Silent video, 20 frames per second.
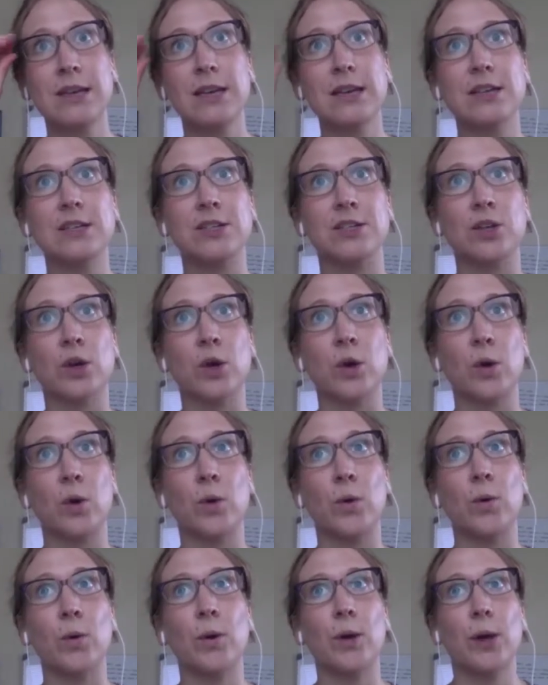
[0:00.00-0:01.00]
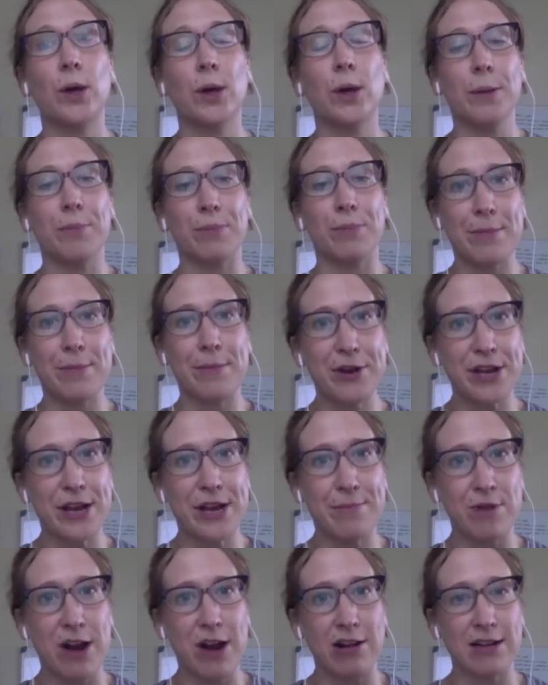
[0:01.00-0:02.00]
So Primary
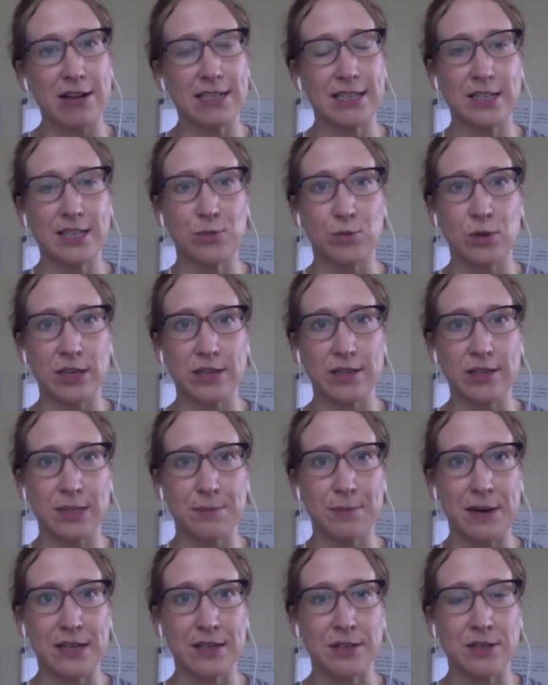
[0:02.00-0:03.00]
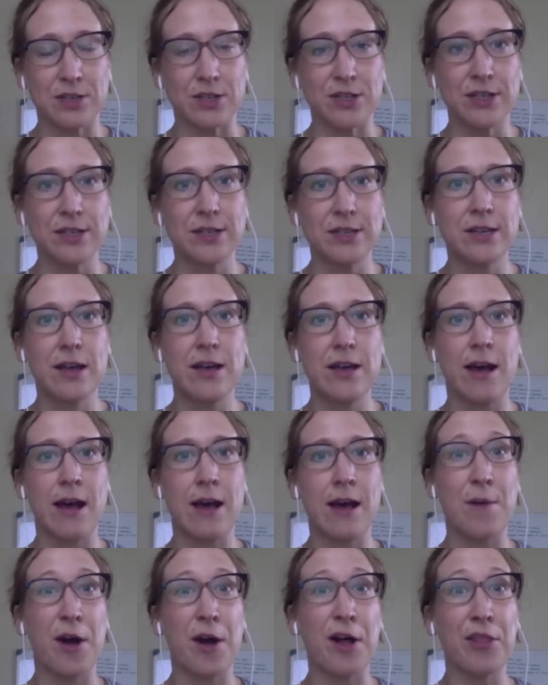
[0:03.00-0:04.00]
Care Progress is one of the sponsors.
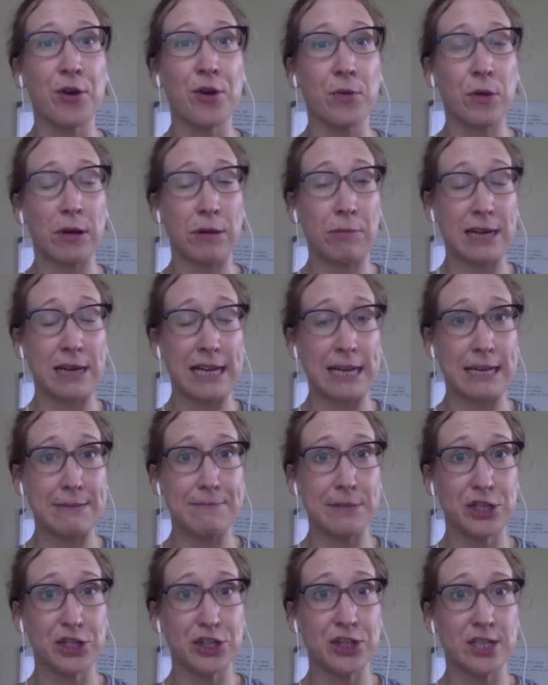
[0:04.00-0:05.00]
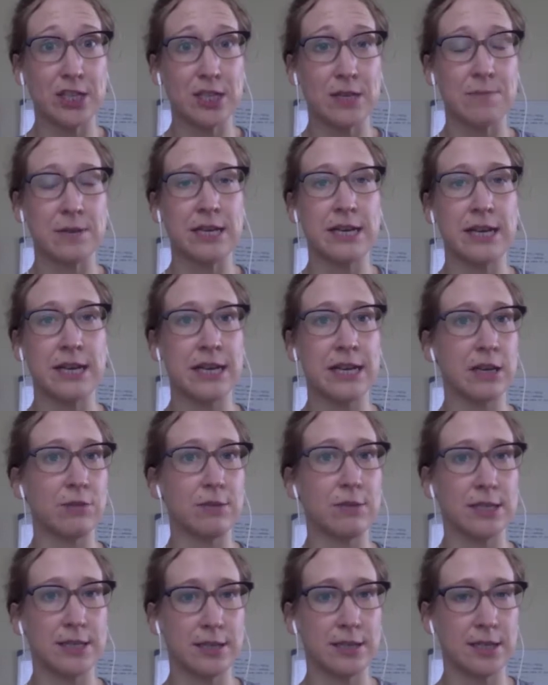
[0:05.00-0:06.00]
Although when I mentioned at the beginning, it
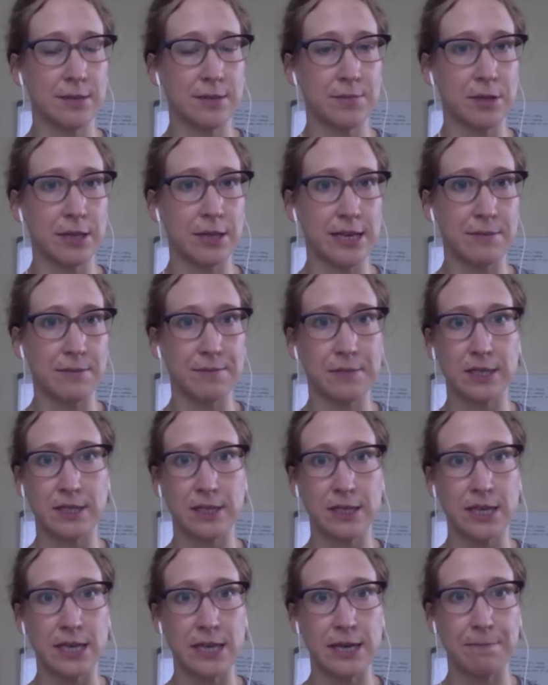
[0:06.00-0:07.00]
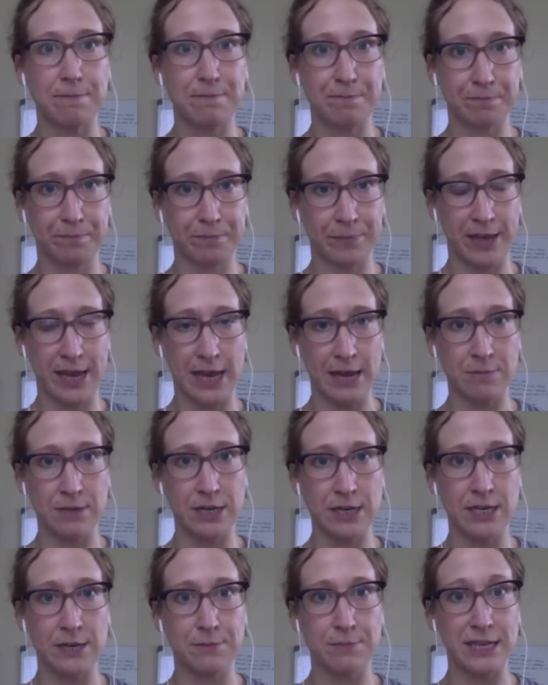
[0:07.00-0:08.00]
was the AAMC,
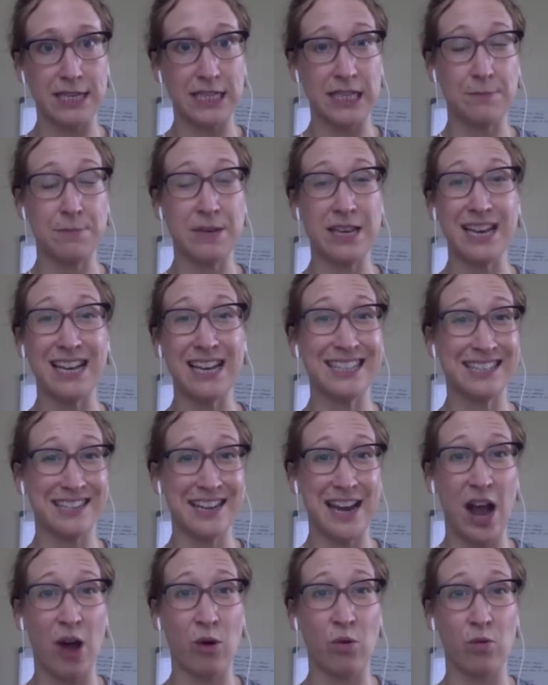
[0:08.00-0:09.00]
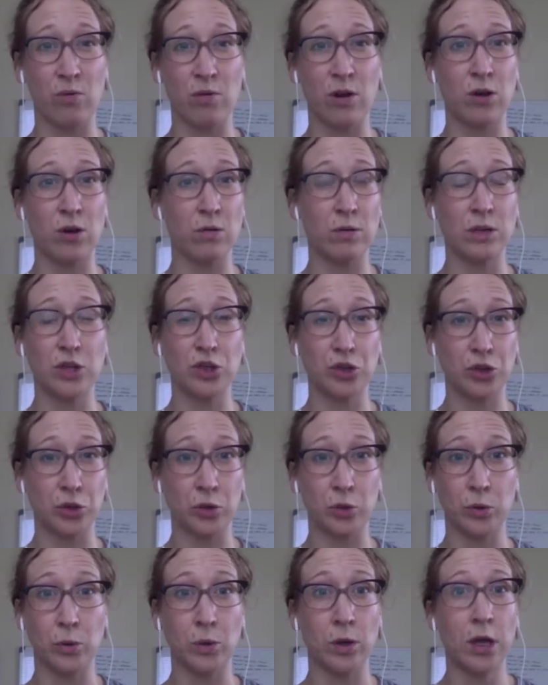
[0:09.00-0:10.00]
Camden, and PCP, it's now grown
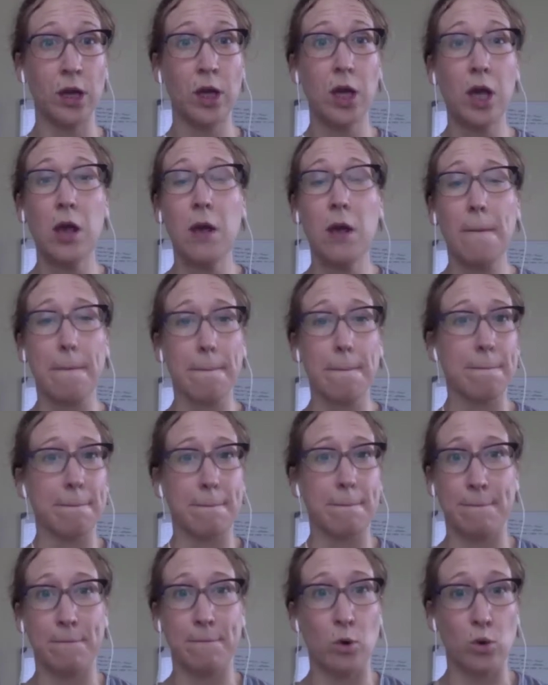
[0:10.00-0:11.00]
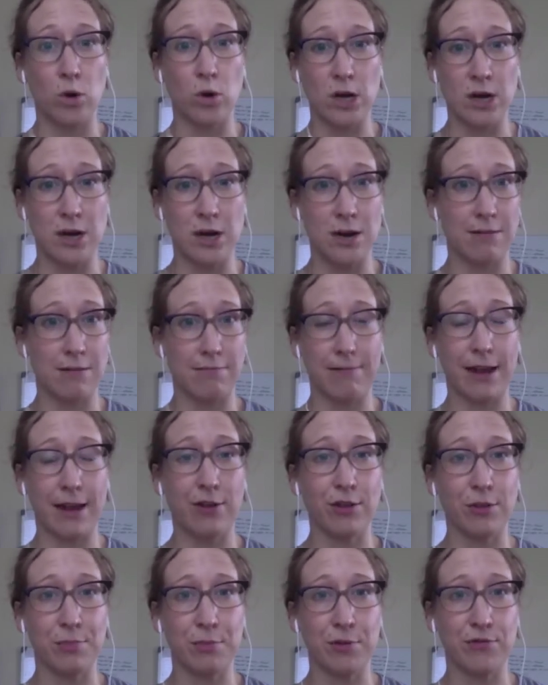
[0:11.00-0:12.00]
to more
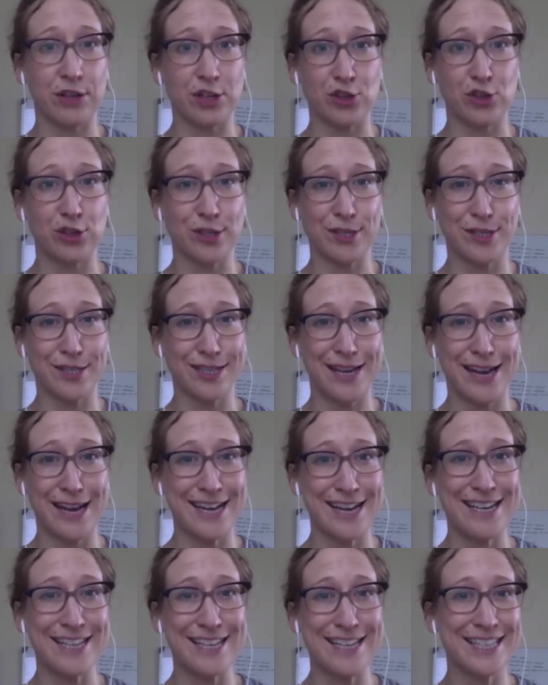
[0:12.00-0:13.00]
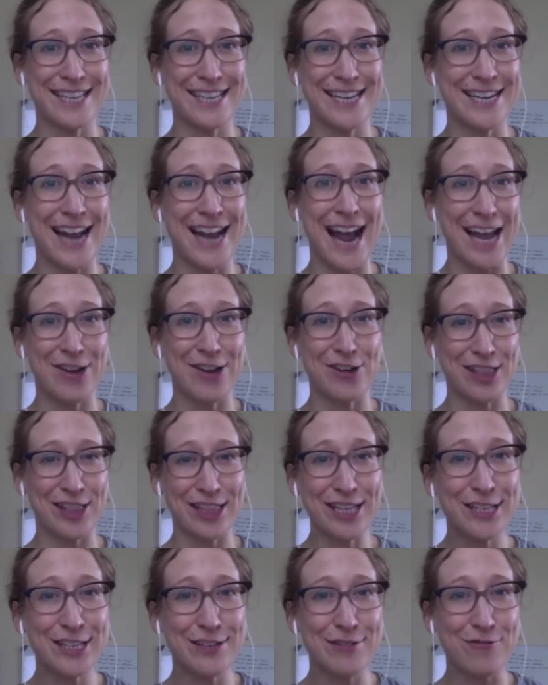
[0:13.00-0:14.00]
health professional societies than I could
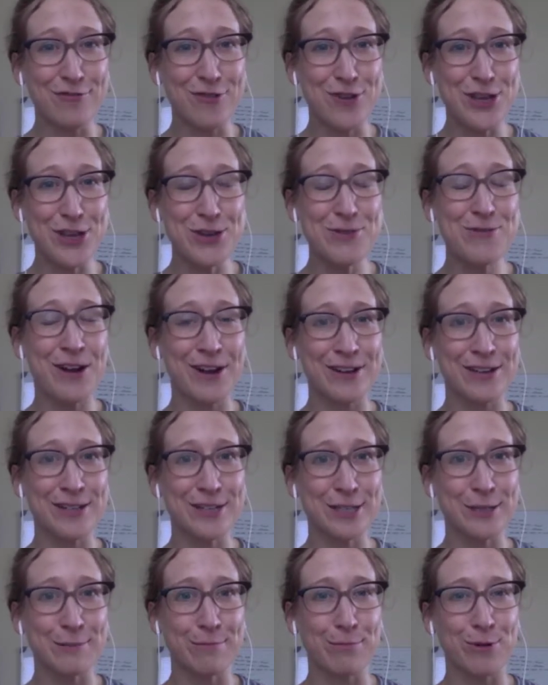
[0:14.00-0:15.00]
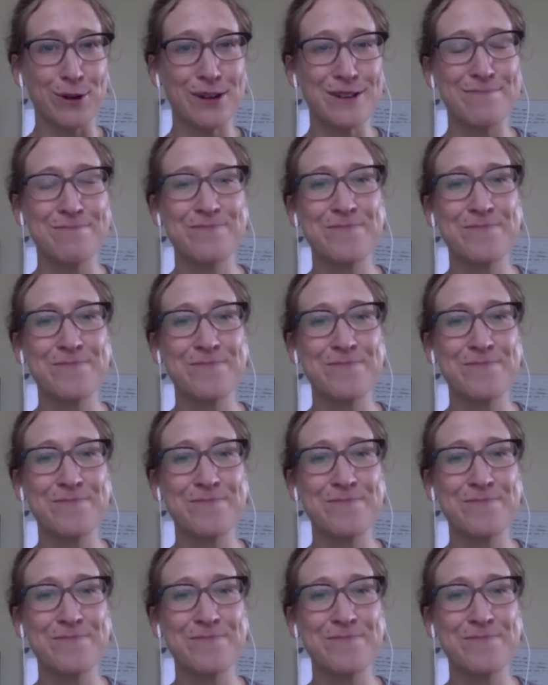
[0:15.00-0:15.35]
list for you are in support.